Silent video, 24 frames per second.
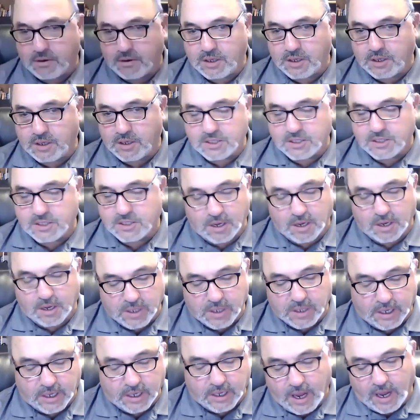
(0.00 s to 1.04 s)
the same thing.
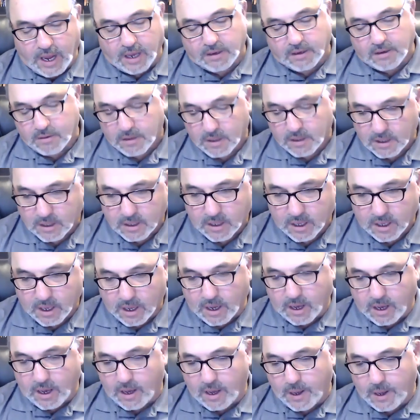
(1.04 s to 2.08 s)
And
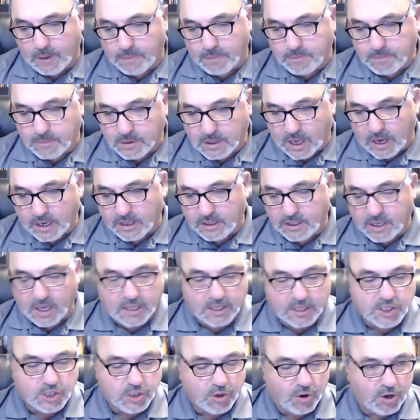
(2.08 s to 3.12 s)
like Kelly
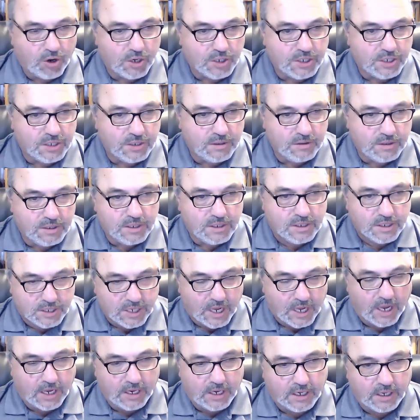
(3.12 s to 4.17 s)
Shores
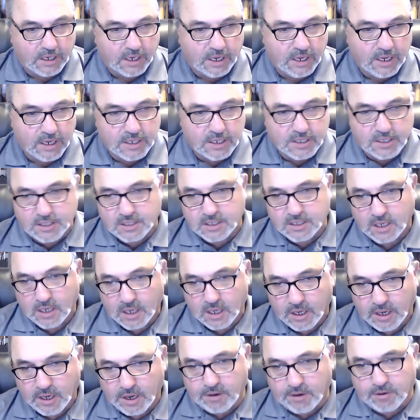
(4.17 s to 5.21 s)
said in his
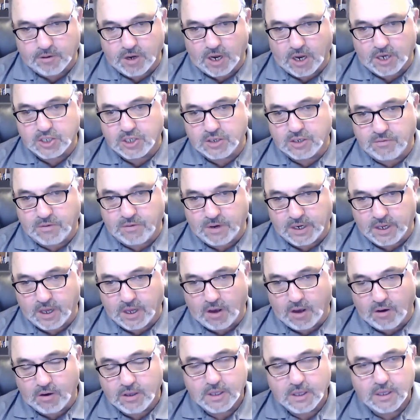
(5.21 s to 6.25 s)
introduction
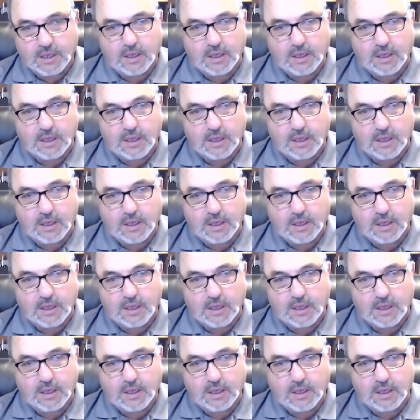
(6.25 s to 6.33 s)
video,